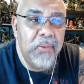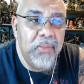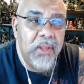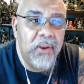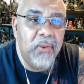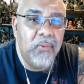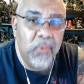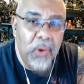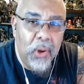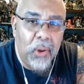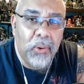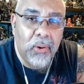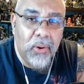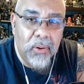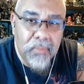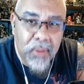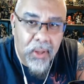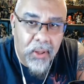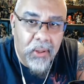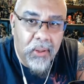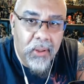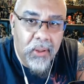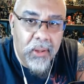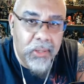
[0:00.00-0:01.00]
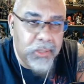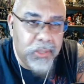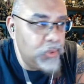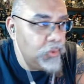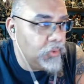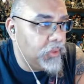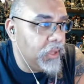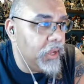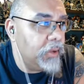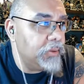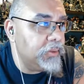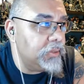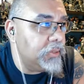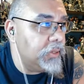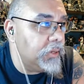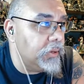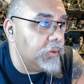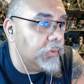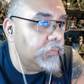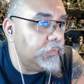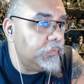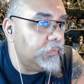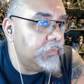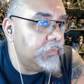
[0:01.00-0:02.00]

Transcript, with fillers: than Rollerball two thousand two.